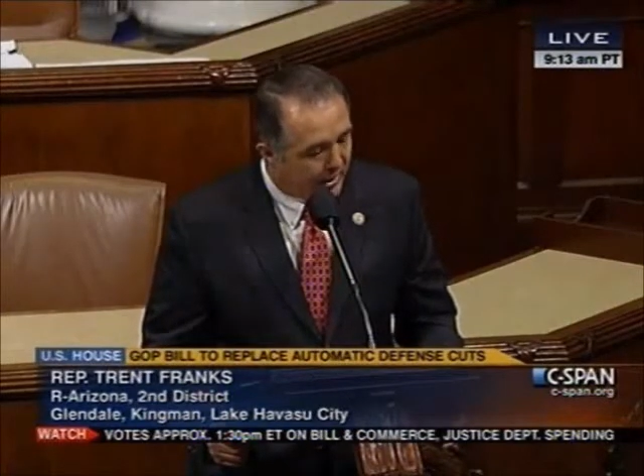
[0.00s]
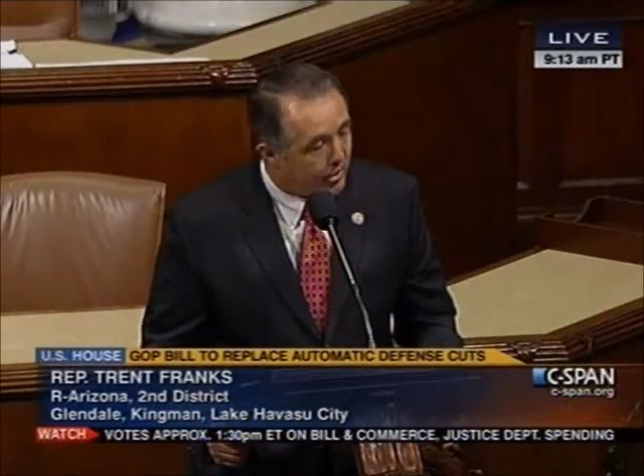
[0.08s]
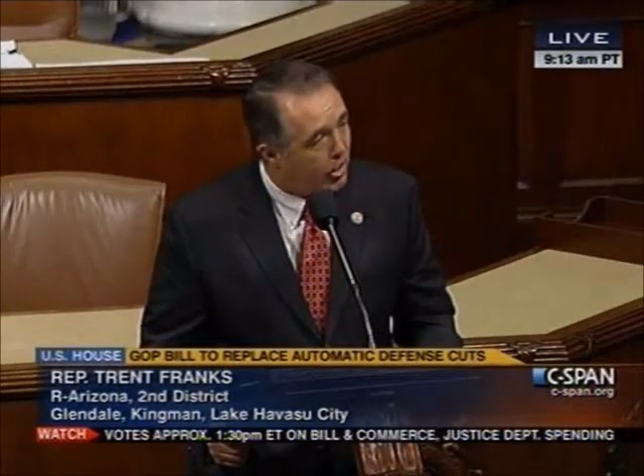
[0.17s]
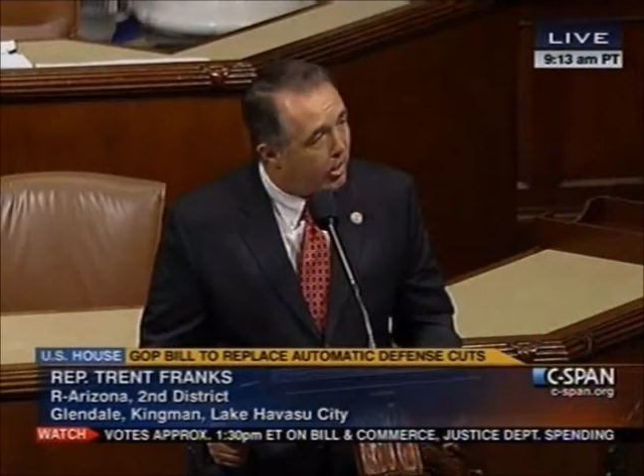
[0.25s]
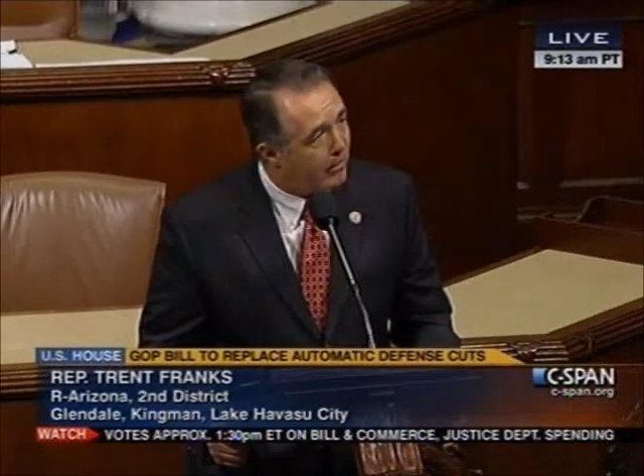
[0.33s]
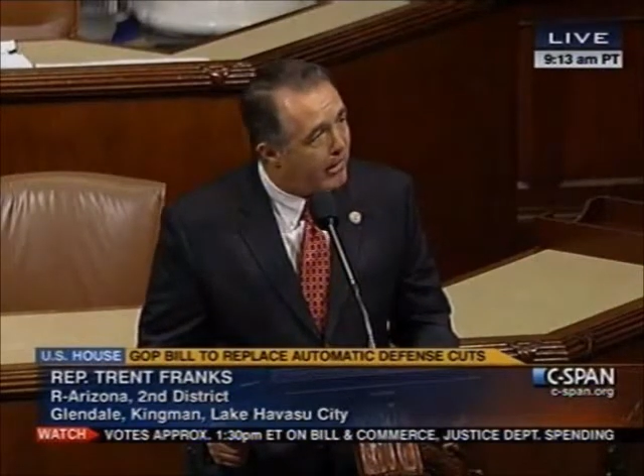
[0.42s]

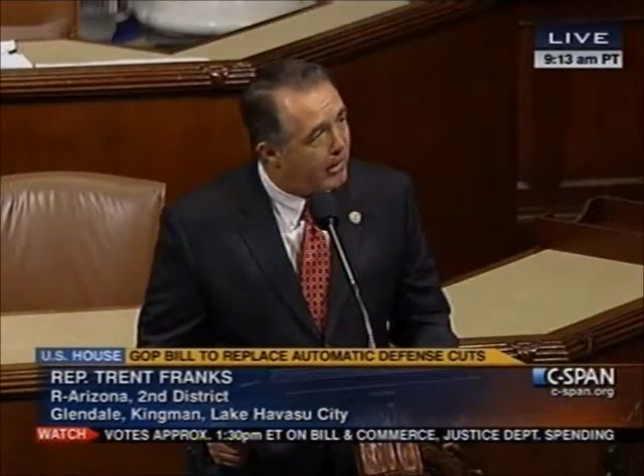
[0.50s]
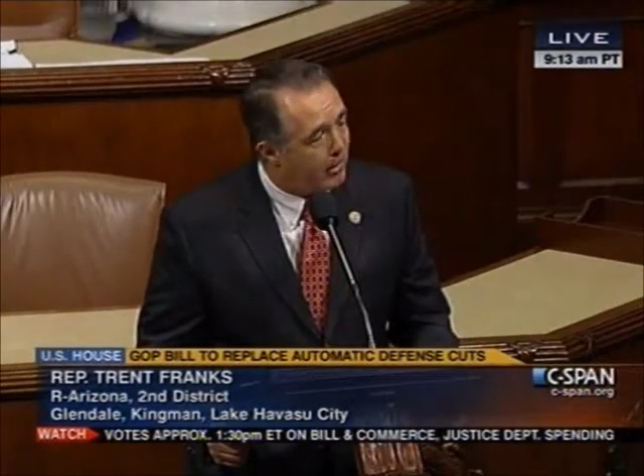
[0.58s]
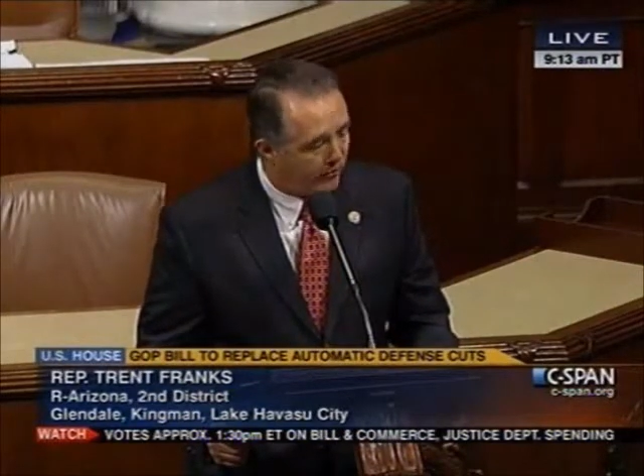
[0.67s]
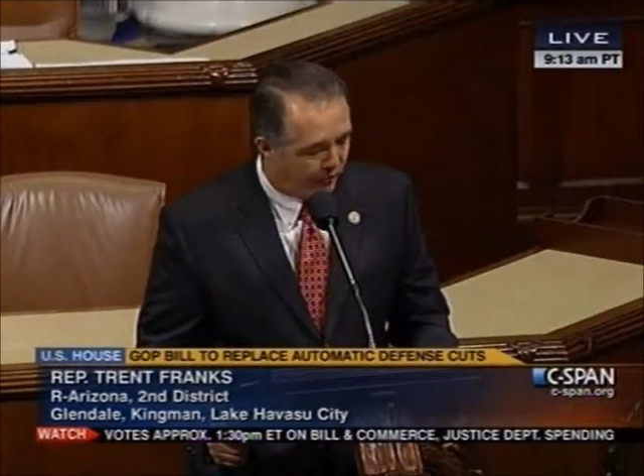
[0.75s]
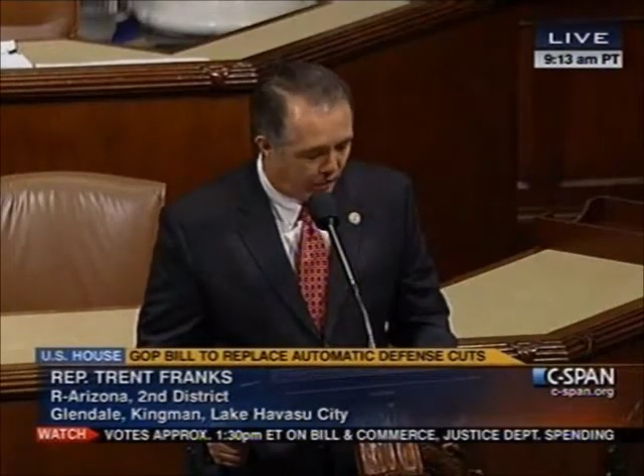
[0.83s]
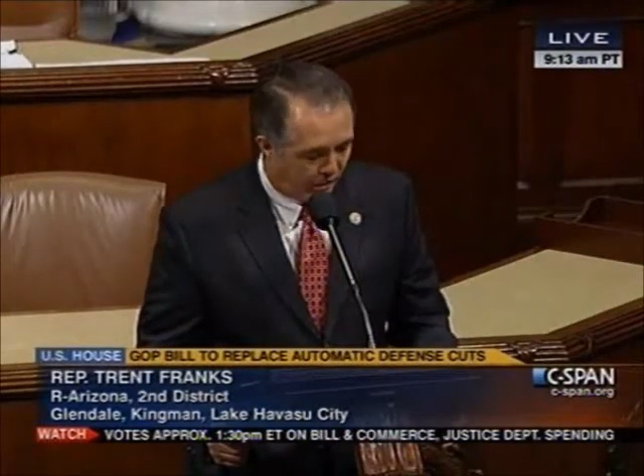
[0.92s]
and
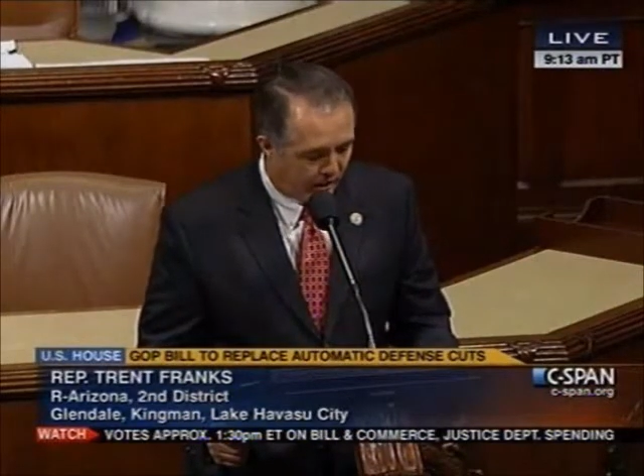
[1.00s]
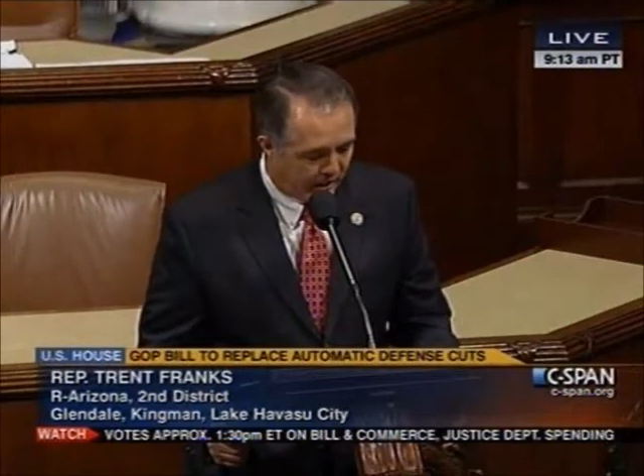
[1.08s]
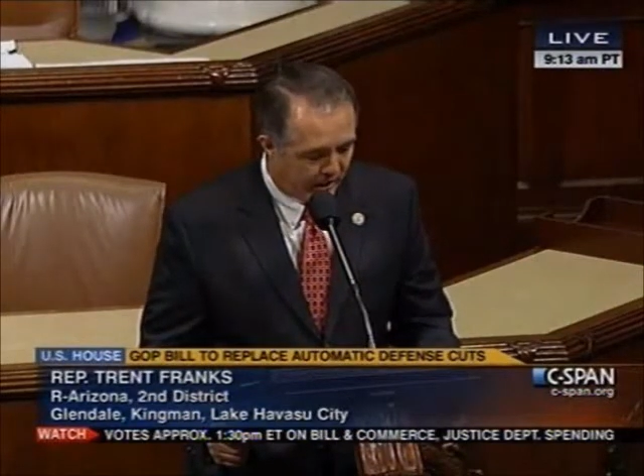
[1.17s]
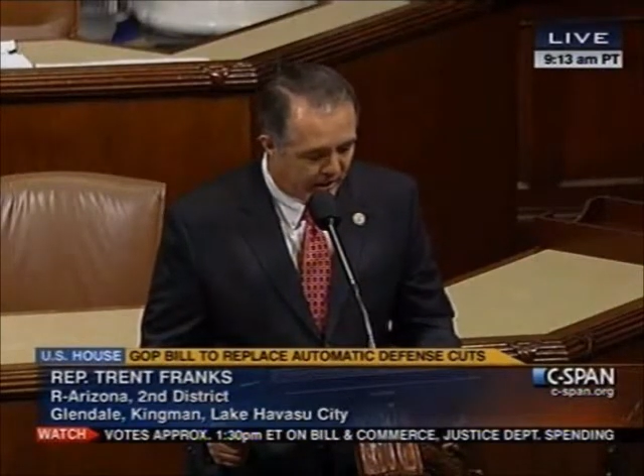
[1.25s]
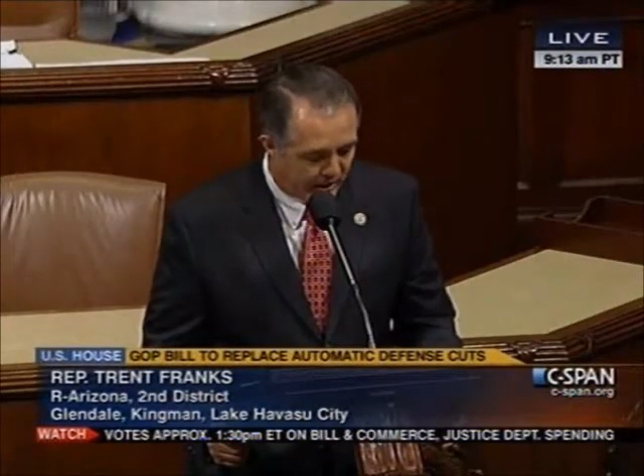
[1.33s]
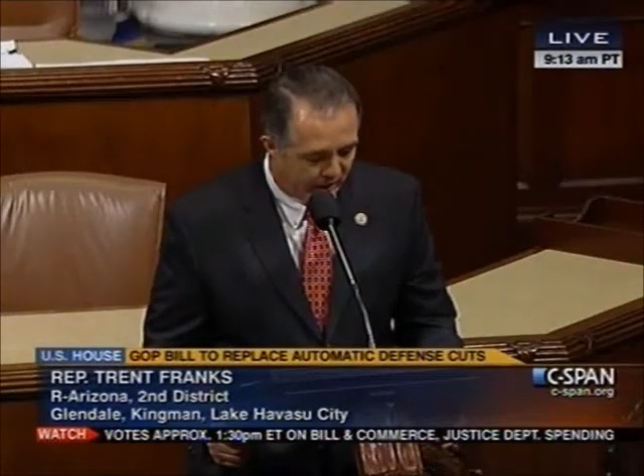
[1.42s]
curbing fraud in